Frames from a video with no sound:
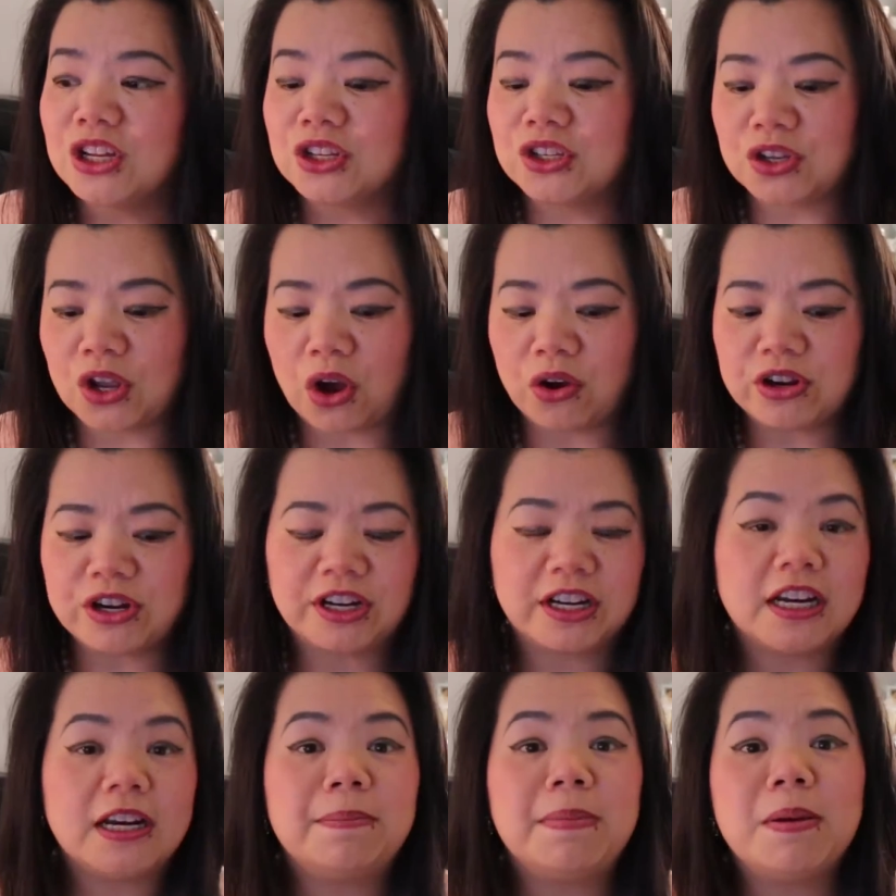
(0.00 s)
So
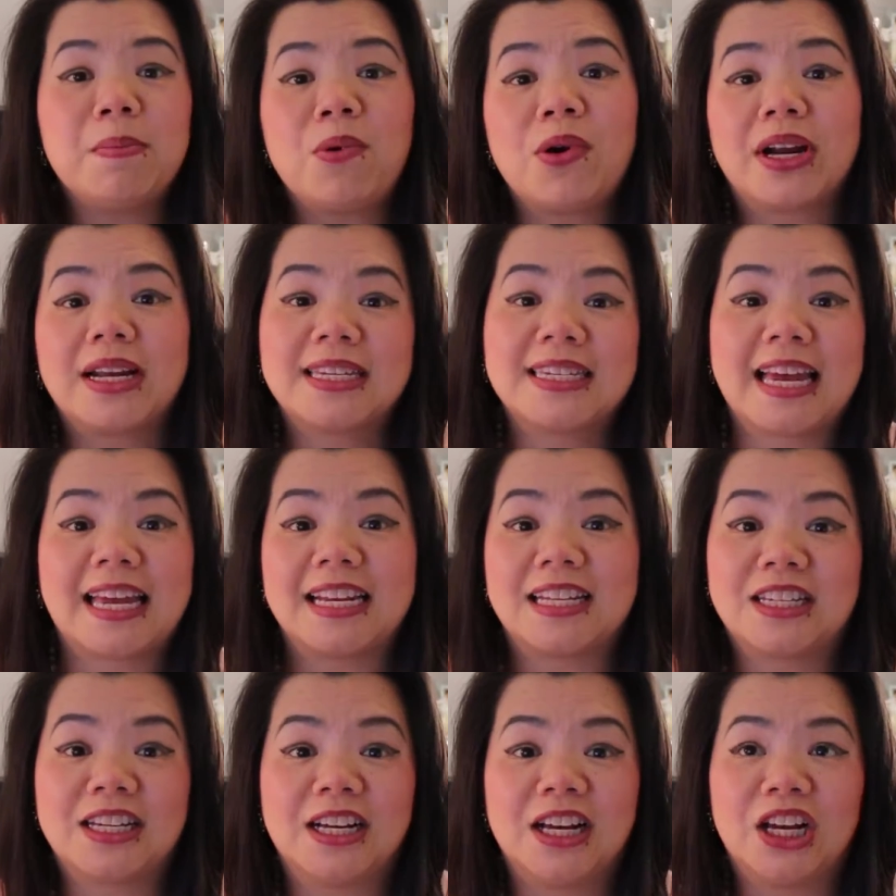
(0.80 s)
you're going to be more
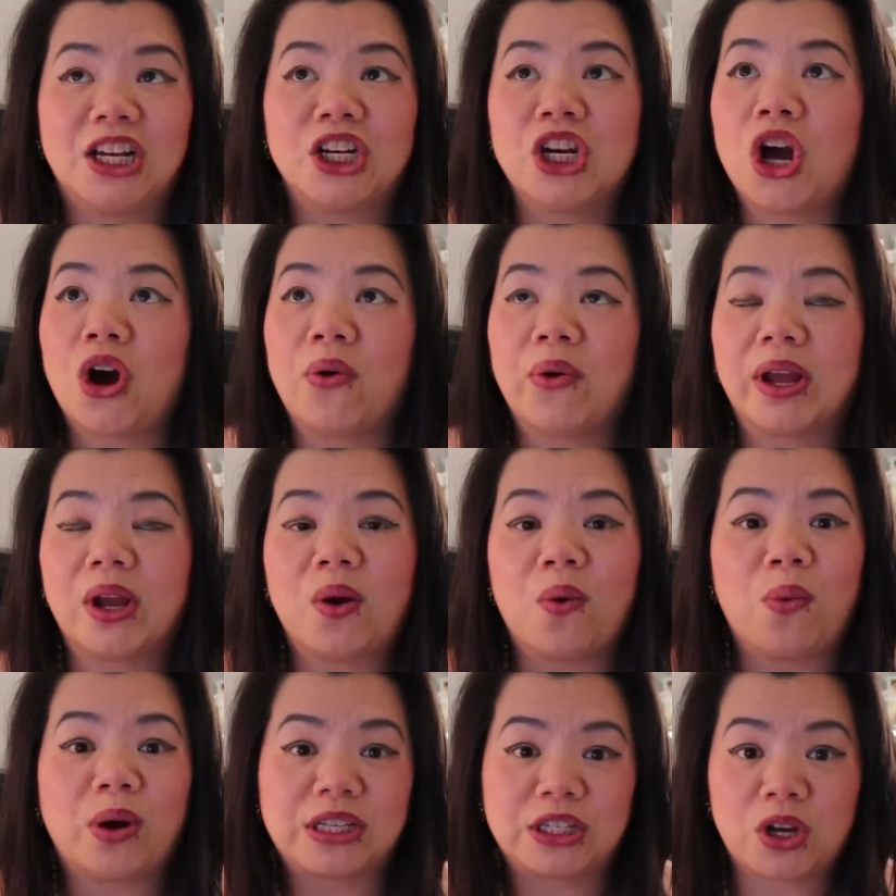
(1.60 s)
excited to
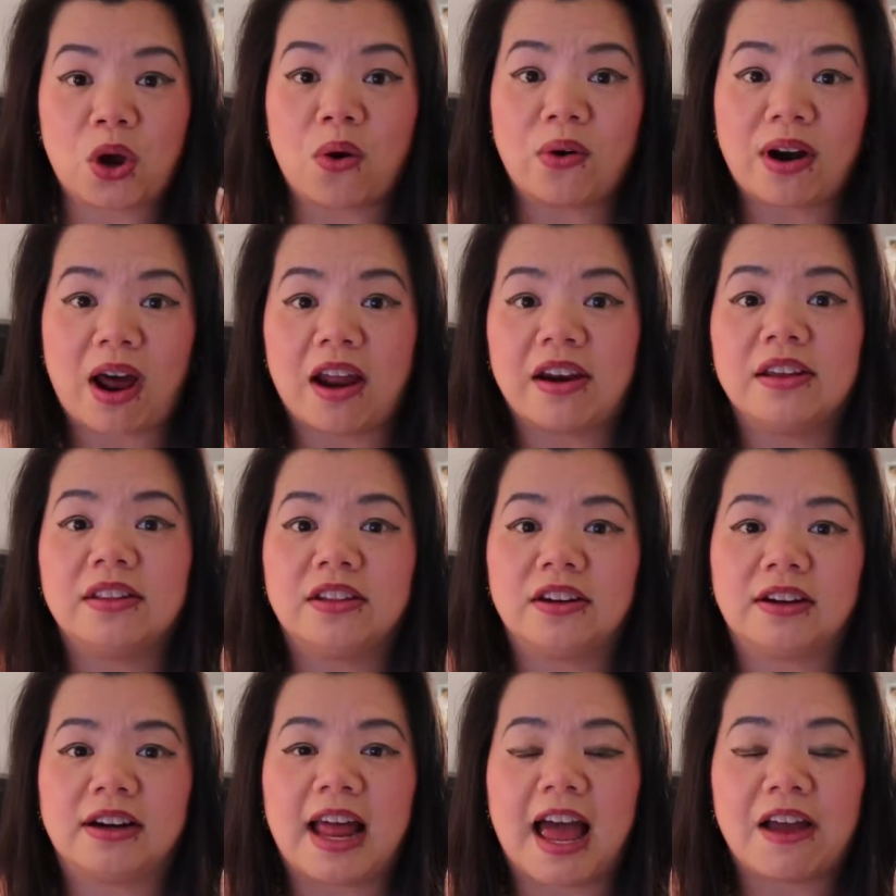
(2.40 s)
knowing what's going on
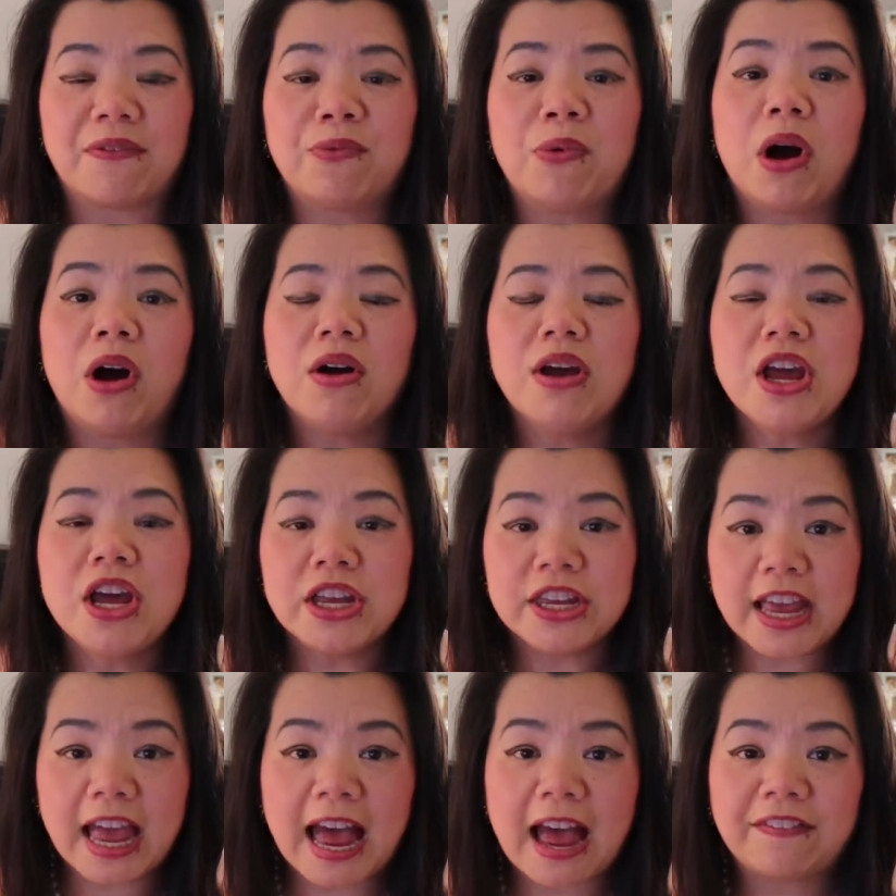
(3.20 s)
in their life. Well,
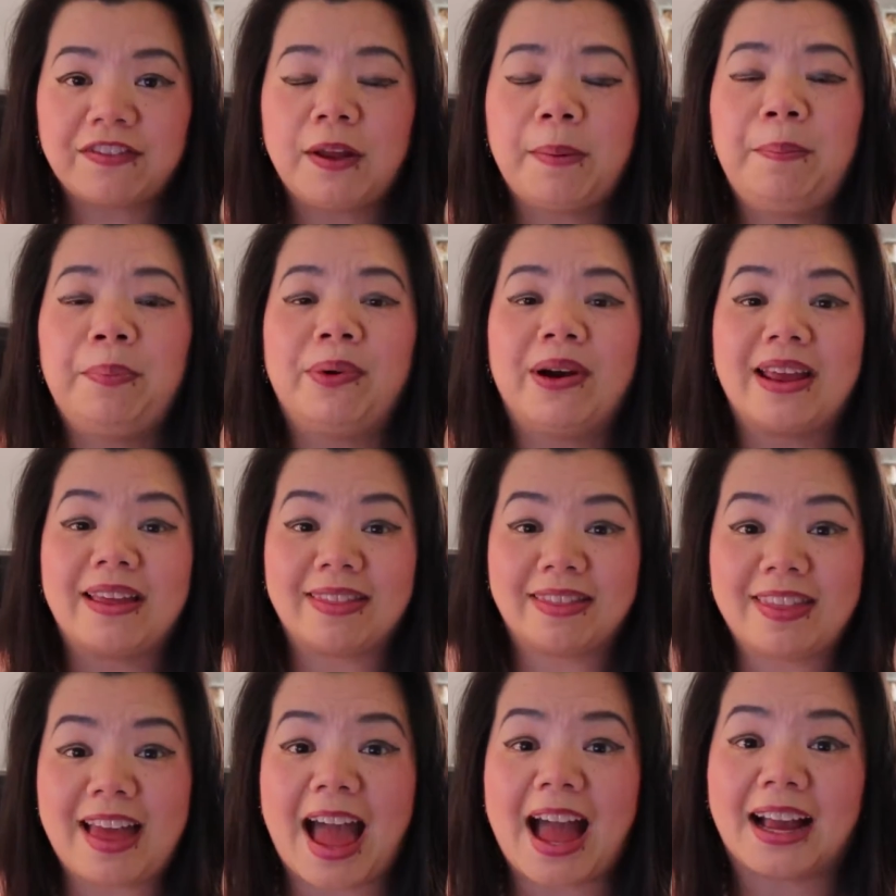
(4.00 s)
you have to
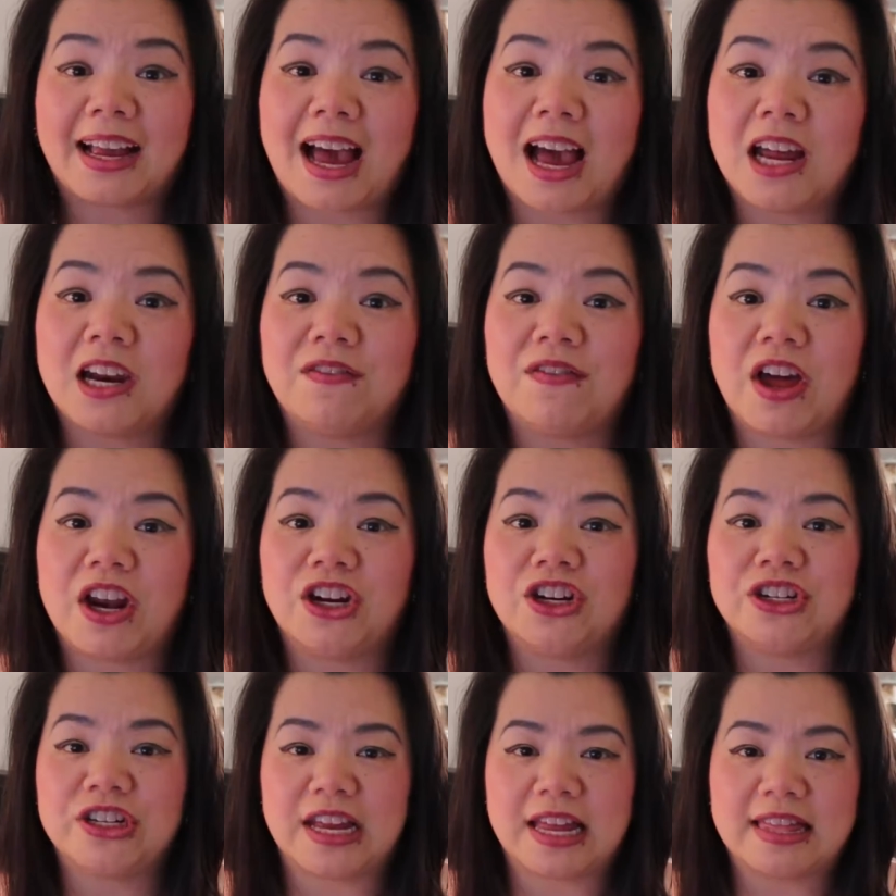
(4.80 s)
bring that kind of
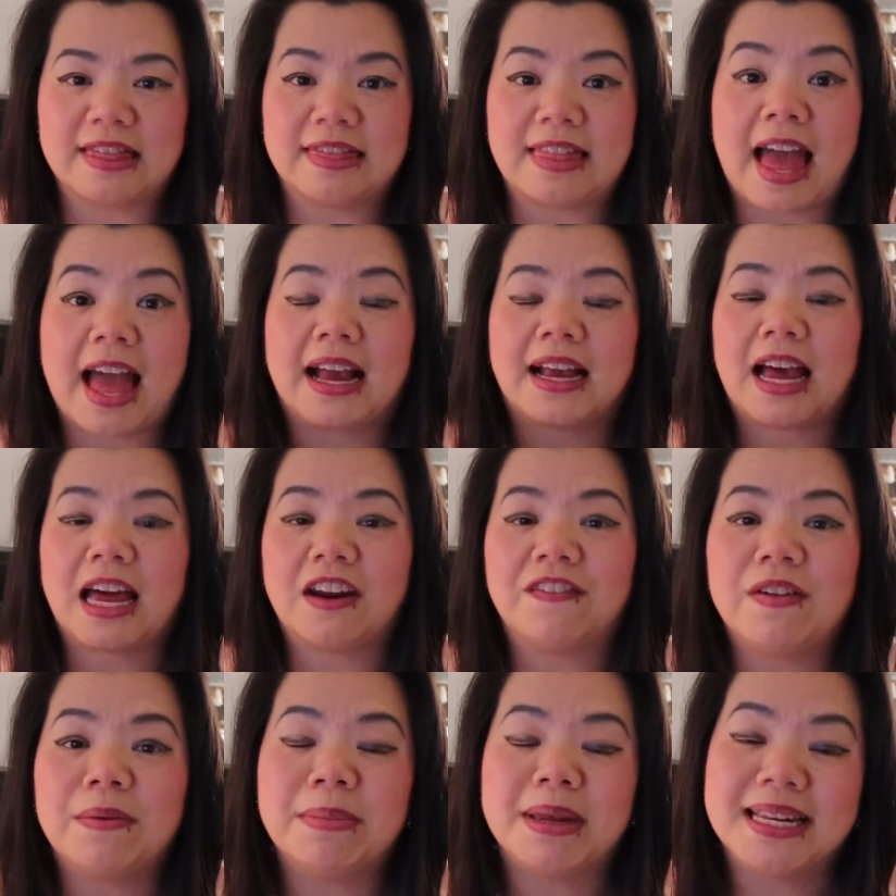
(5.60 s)
energy and that
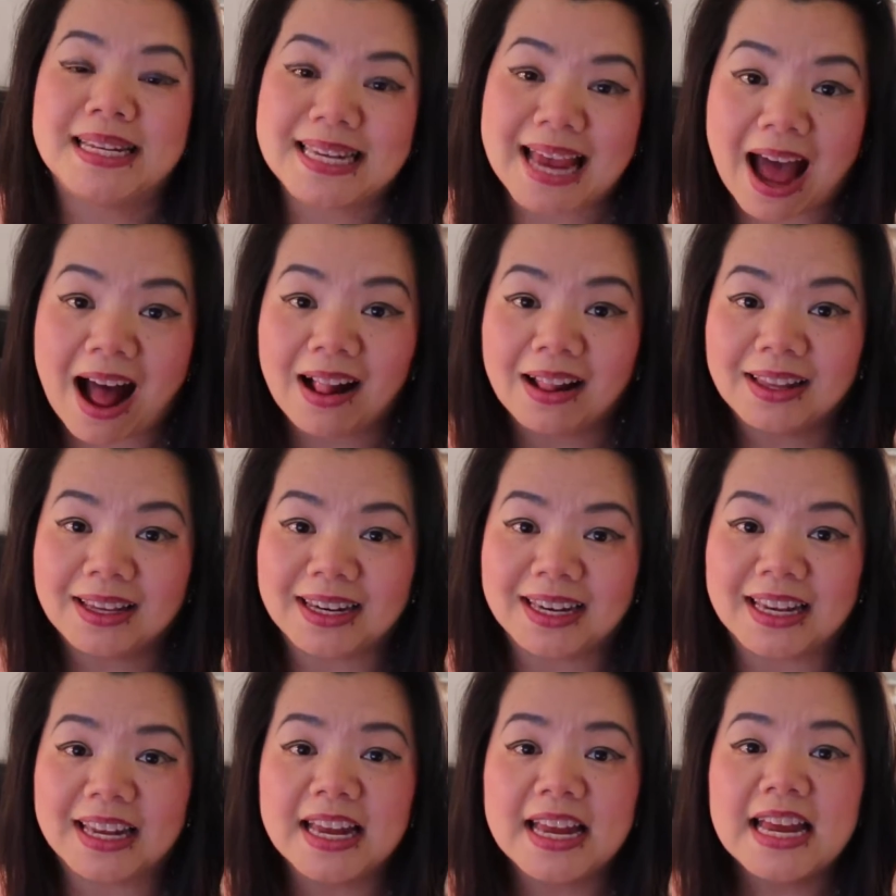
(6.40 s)
kind of a
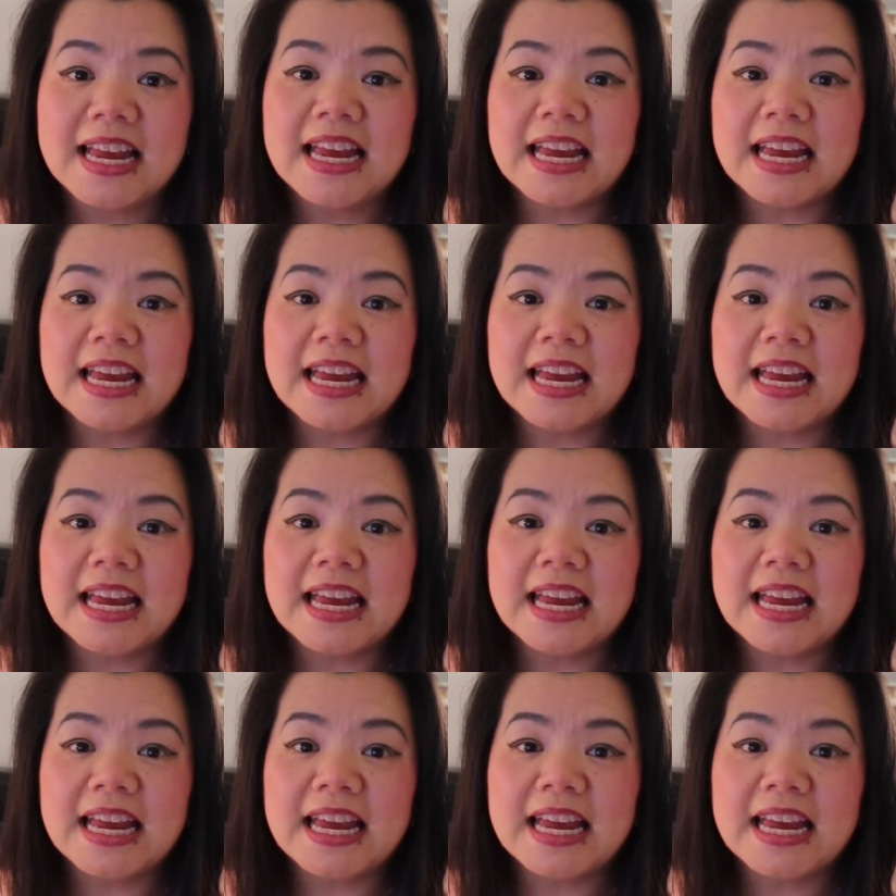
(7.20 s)
mentality